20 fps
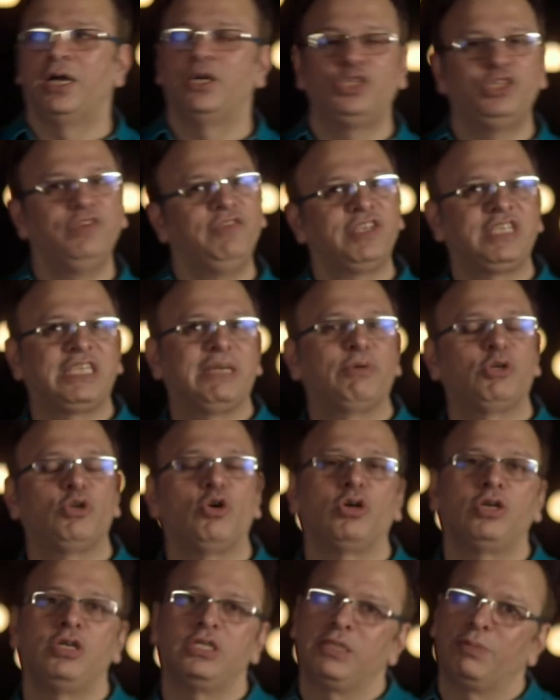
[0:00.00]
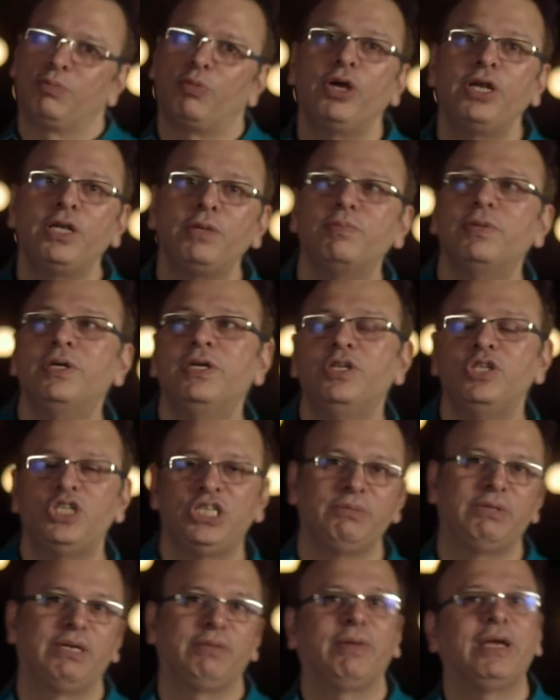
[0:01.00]
She fixed up a doctor's appointment,
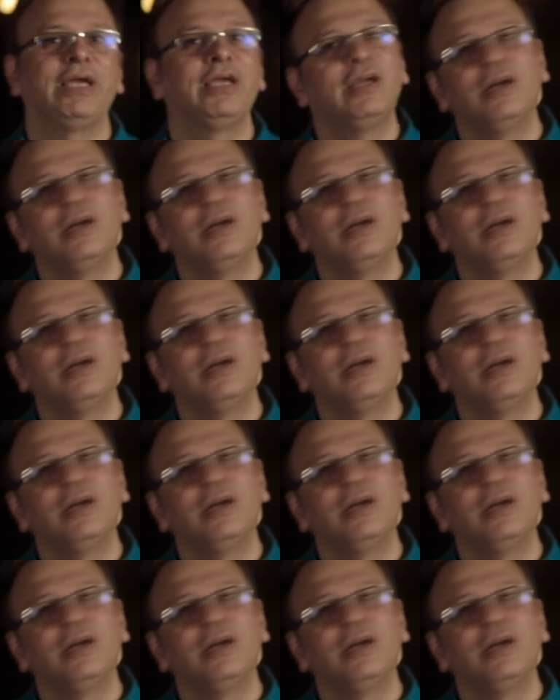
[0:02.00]
she met my